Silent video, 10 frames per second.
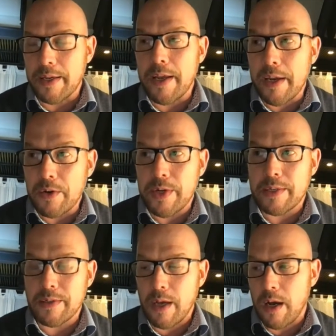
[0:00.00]

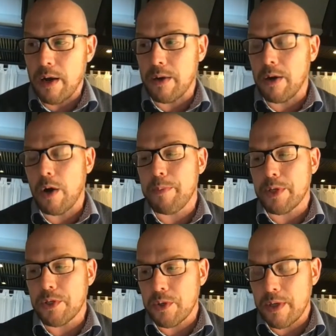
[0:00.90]
increase our
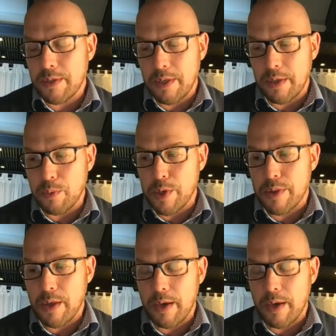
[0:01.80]
opportunity with